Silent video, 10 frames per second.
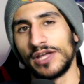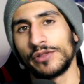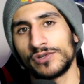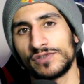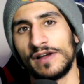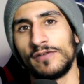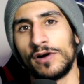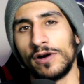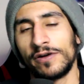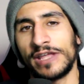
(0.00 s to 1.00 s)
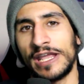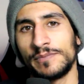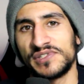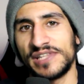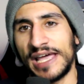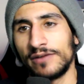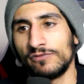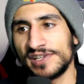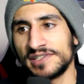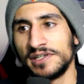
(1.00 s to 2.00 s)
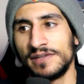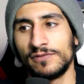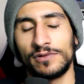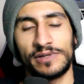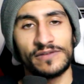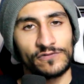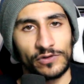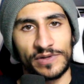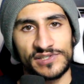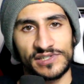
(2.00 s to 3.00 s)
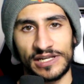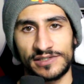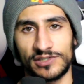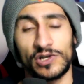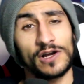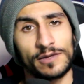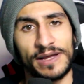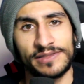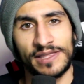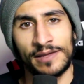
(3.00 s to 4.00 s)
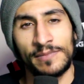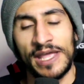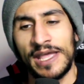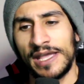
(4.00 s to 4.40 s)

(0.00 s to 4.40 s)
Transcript: other survival horror games that Resident Evil influenced, and to talk about them,